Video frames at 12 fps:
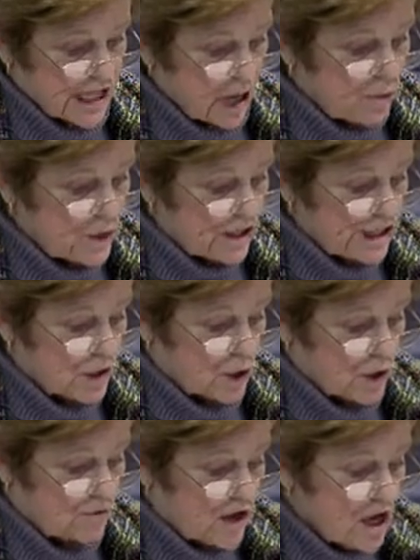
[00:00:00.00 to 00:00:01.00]
that we
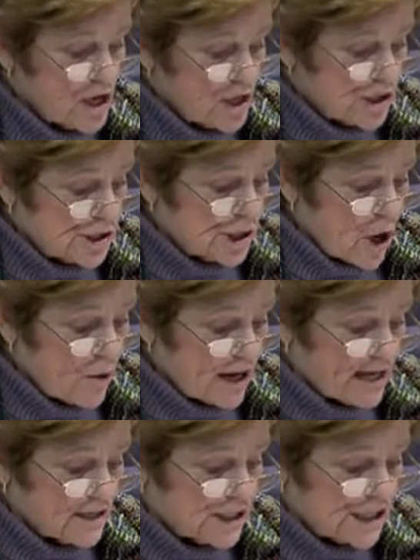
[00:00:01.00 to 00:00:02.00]
serve. So
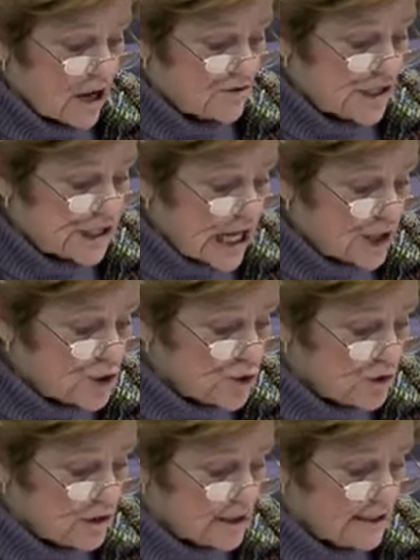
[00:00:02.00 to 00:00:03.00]
in South
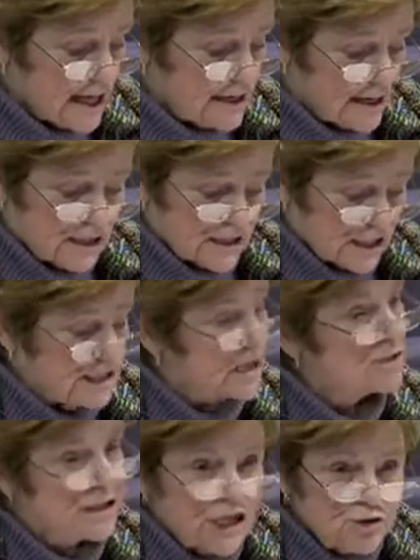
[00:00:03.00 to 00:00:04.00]
Central Connecticut,
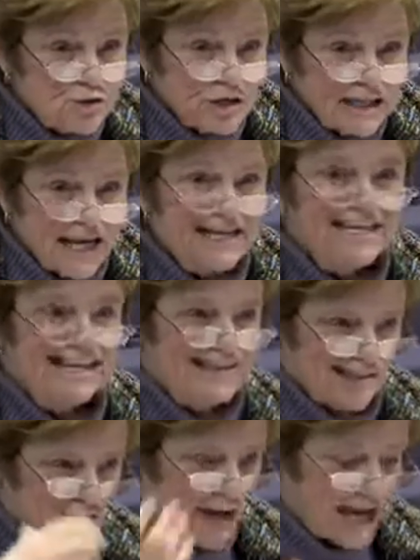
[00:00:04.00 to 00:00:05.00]

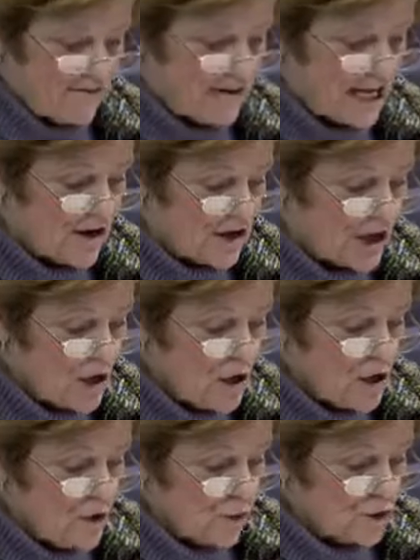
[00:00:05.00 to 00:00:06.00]
the New Haven area,
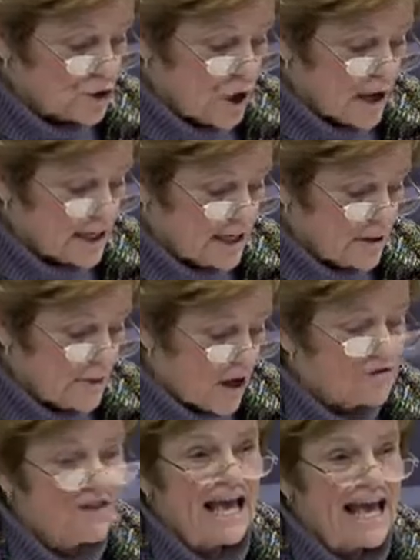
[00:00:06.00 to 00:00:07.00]
we're talking
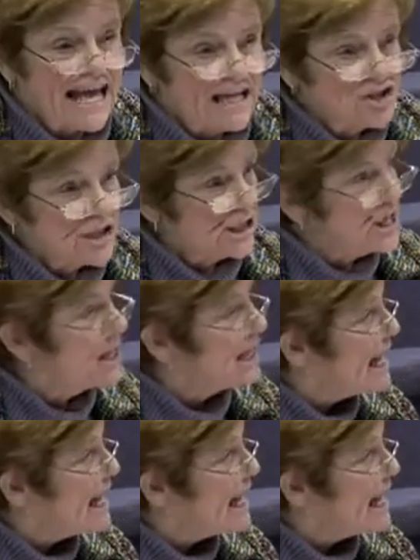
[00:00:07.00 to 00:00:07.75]
about the Agency on